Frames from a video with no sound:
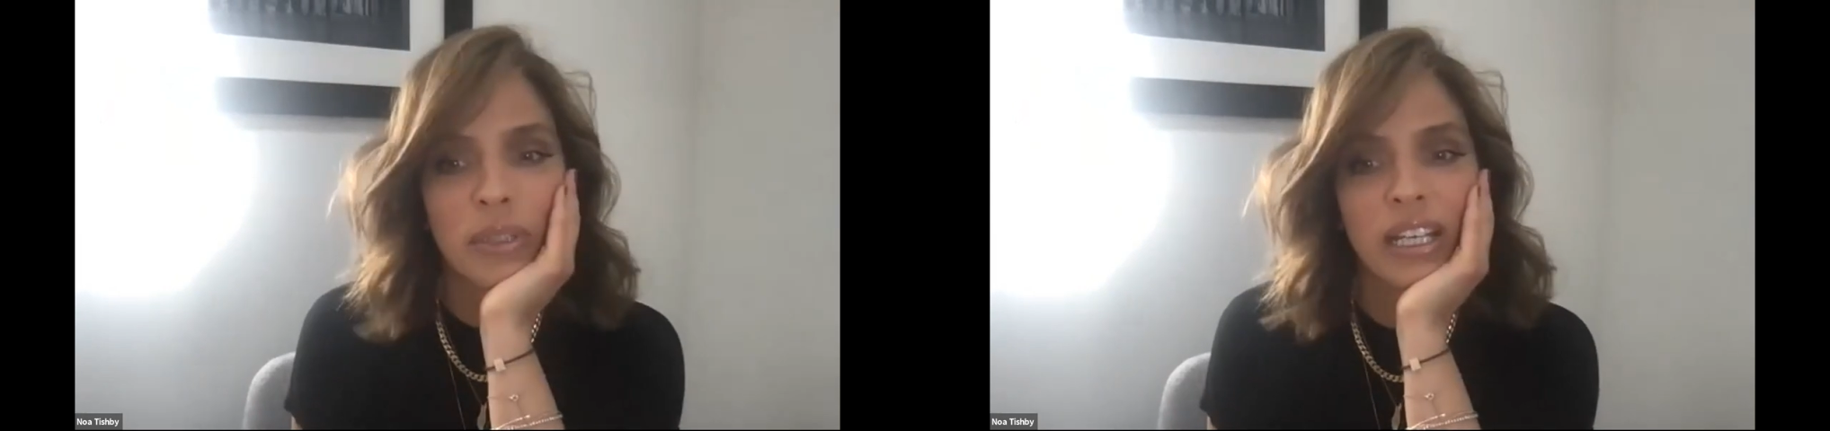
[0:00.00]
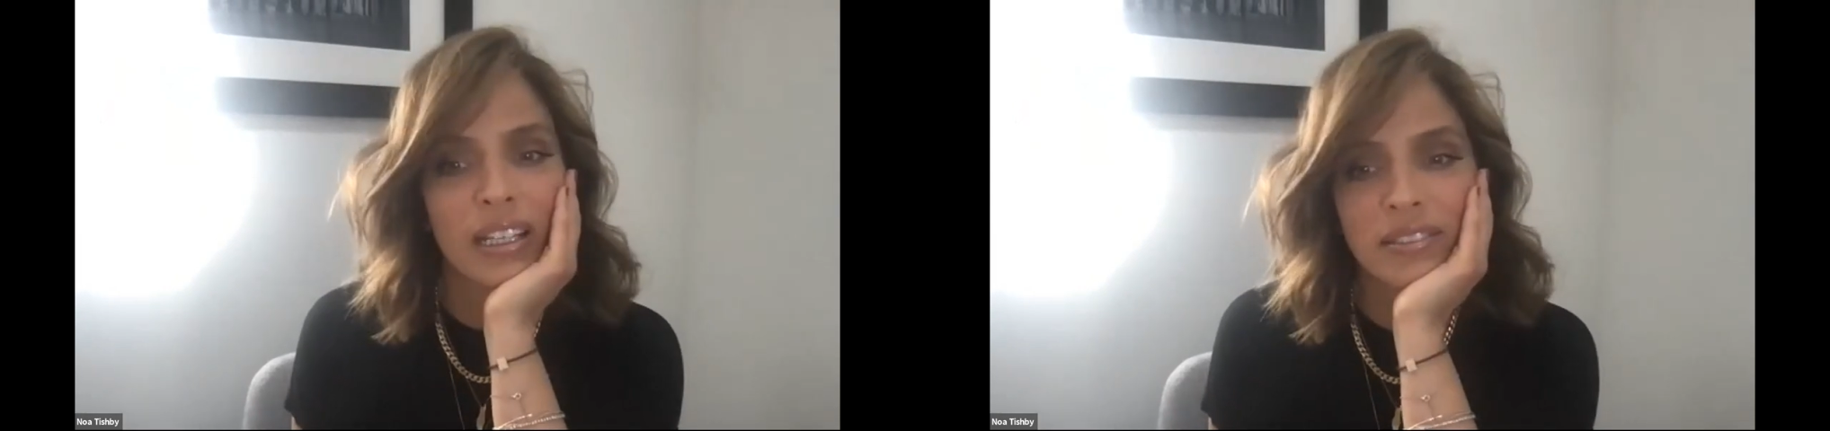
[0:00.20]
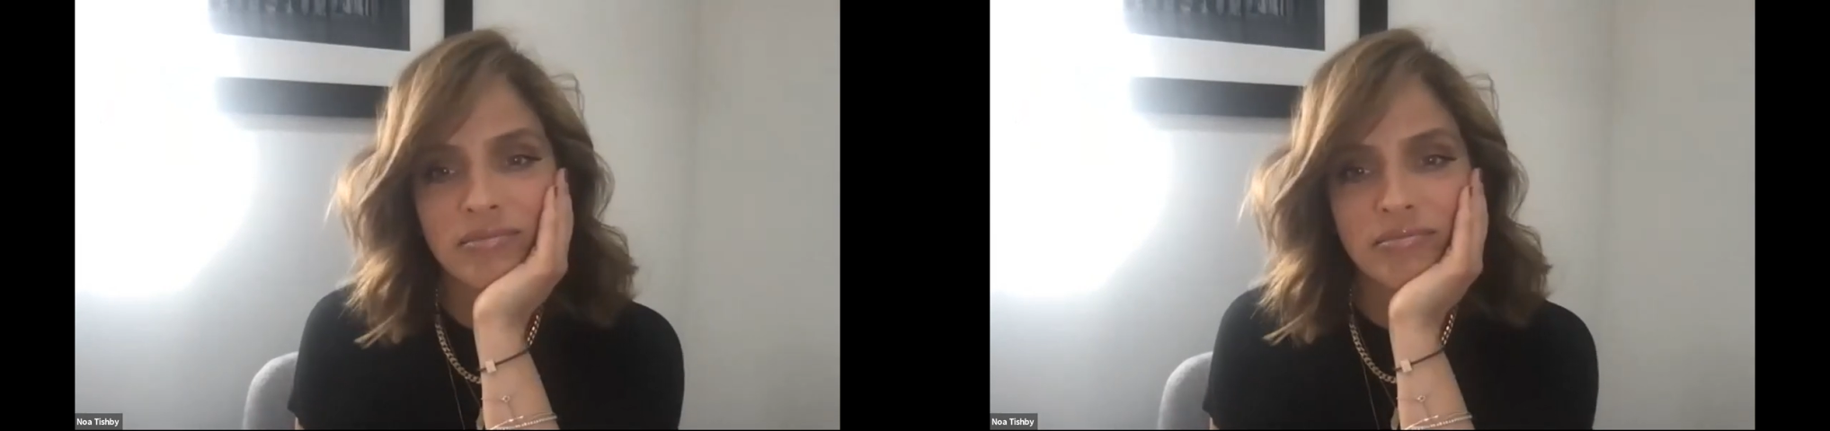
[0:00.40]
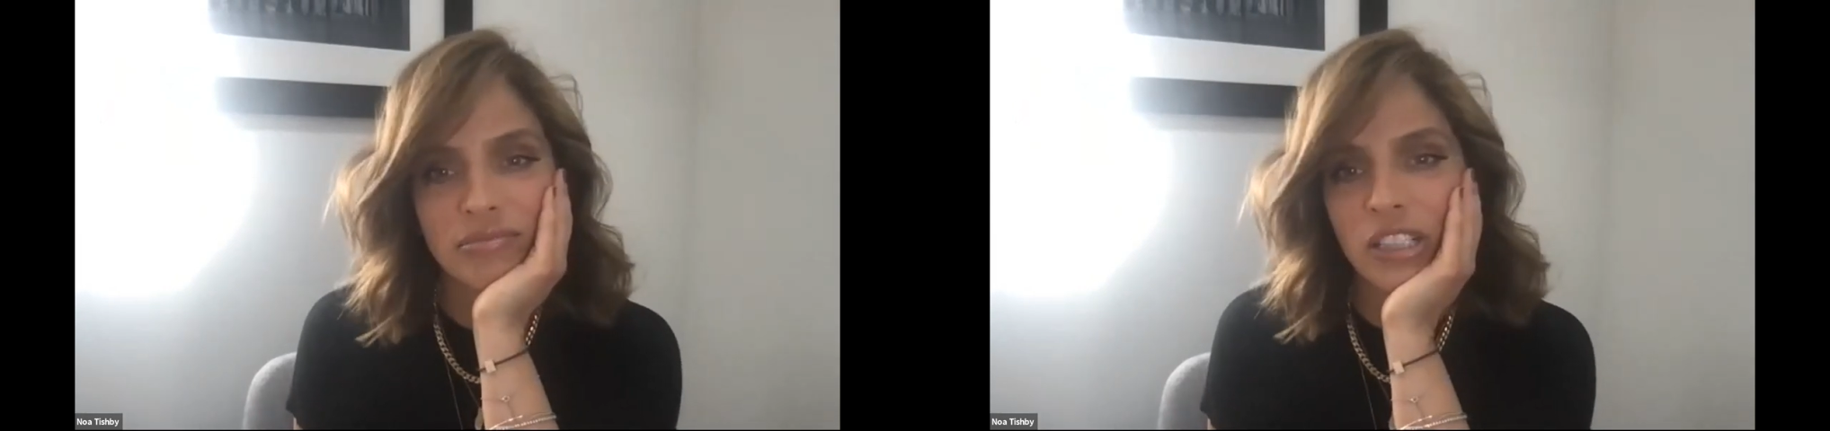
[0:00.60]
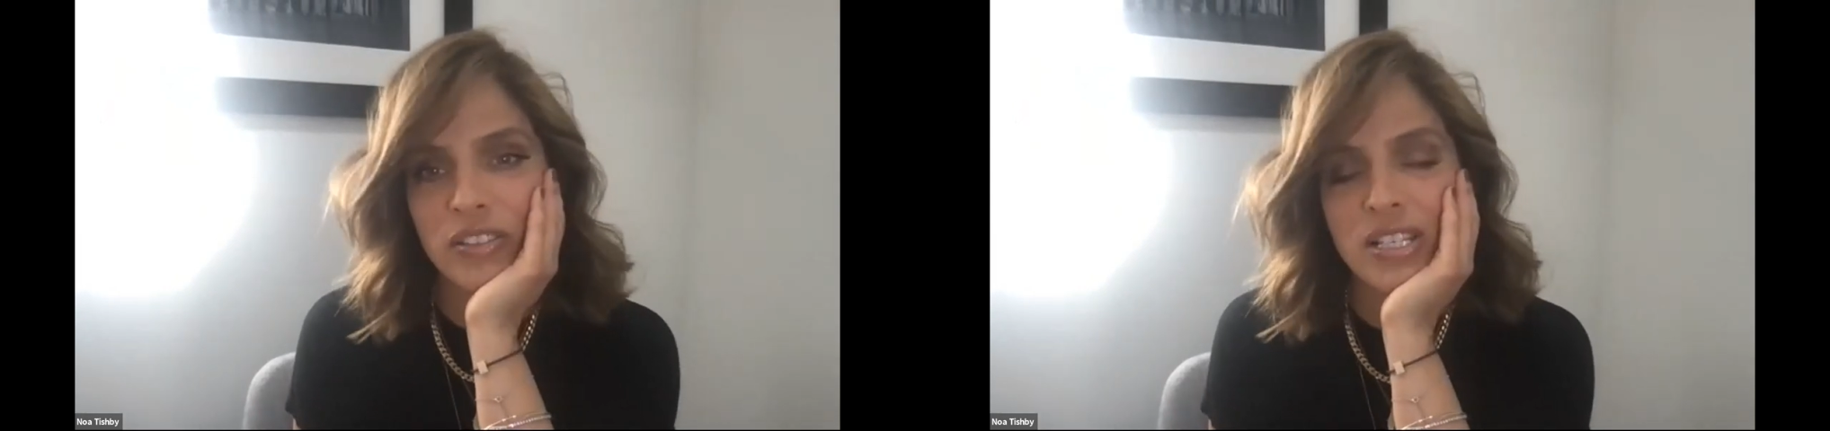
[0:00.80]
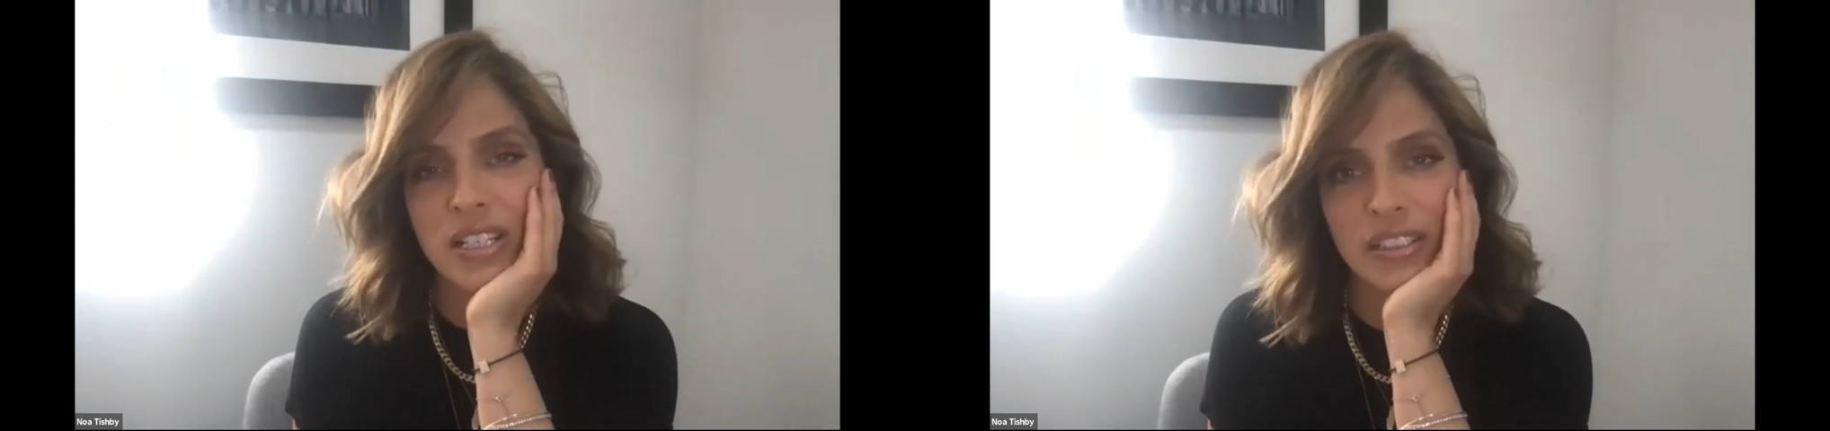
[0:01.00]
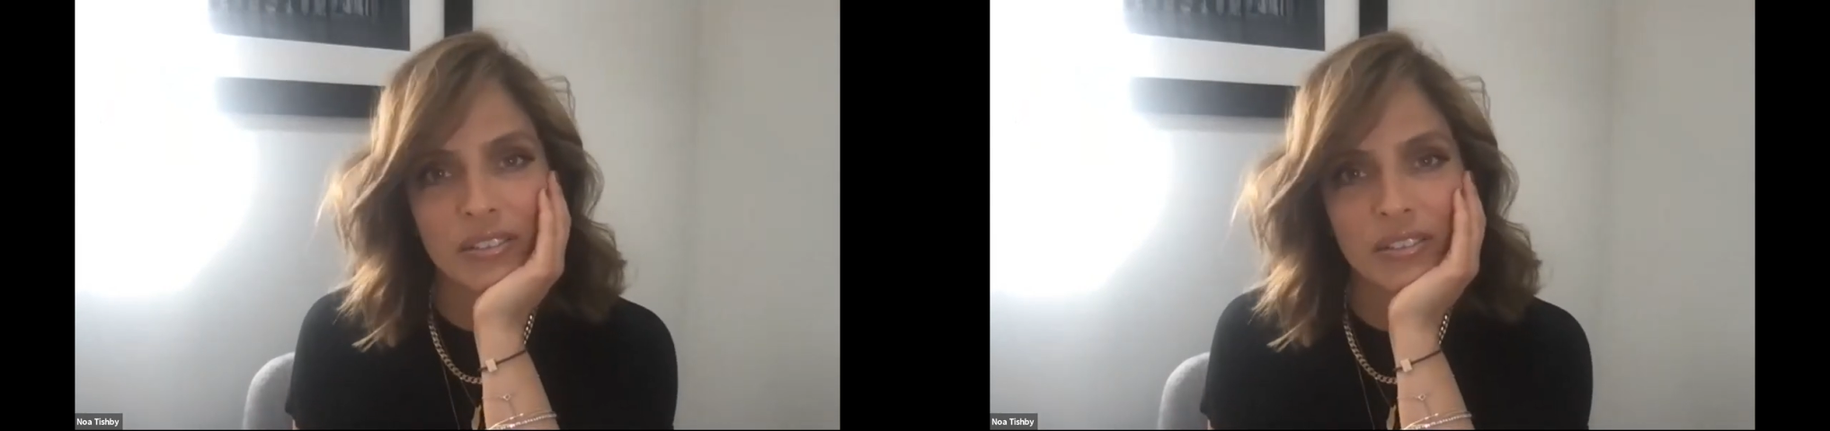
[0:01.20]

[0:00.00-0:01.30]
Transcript: we haven't seen it.